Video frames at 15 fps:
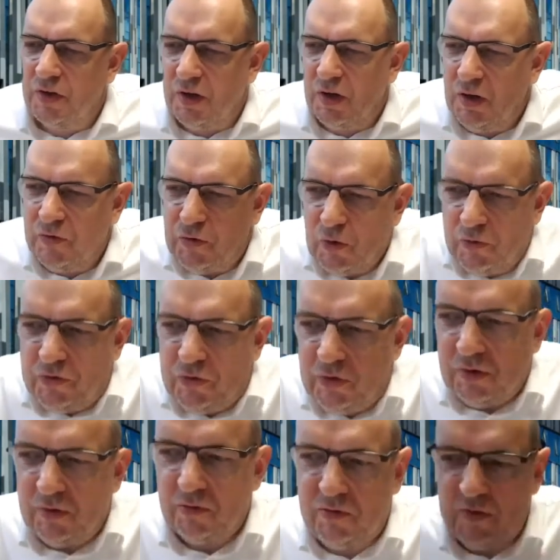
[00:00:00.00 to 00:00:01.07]
it's also
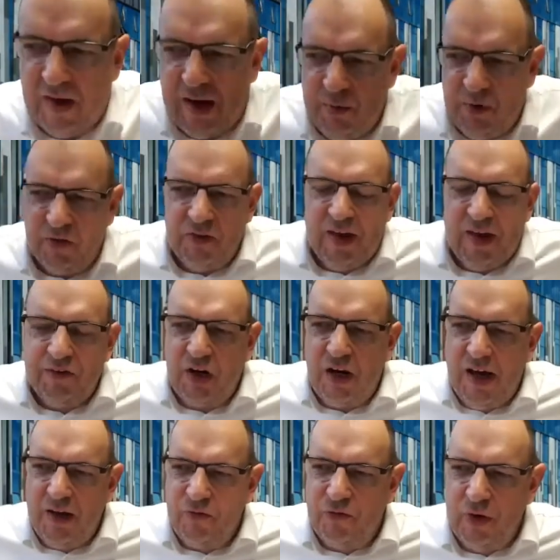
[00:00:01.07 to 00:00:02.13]
the same in the
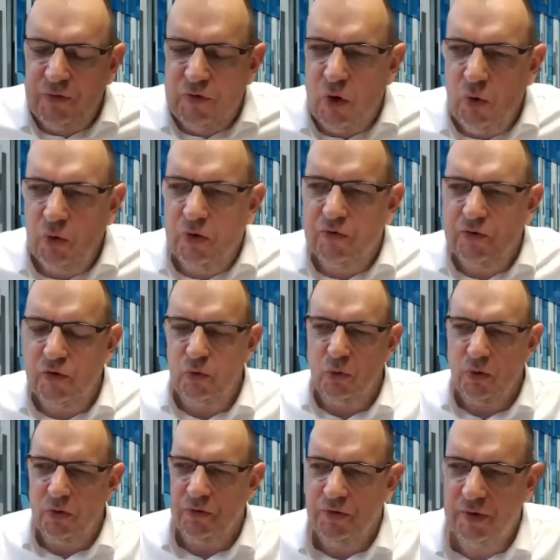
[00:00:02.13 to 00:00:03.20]
Netherlands, you have the Hoge
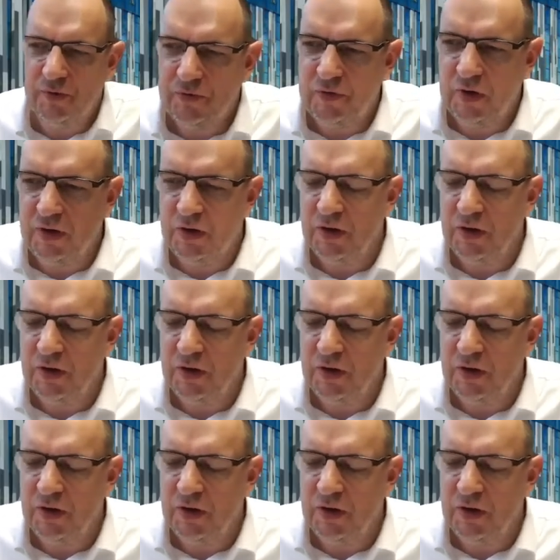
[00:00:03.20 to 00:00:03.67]
schools, it's in